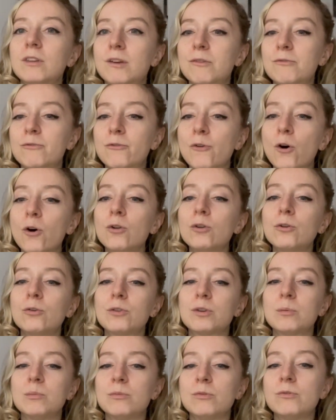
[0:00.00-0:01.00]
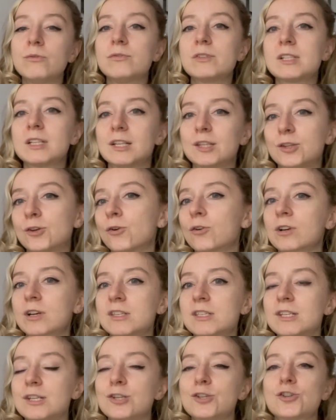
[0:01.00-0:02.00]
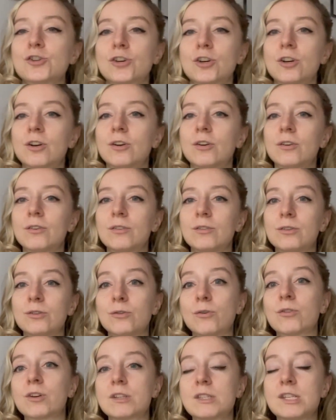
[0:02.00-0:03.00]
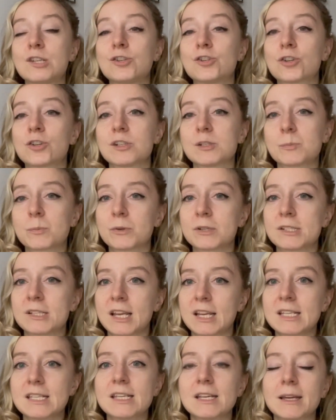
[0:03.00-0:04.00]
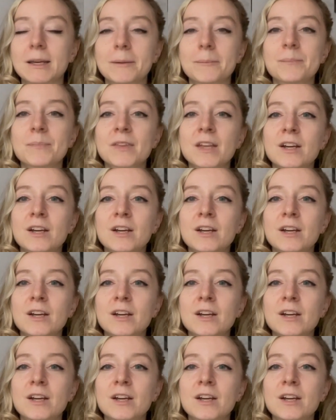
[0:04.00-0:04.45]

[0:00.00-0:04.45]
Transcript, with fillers: they follow the moves that yoga teacher is presenting.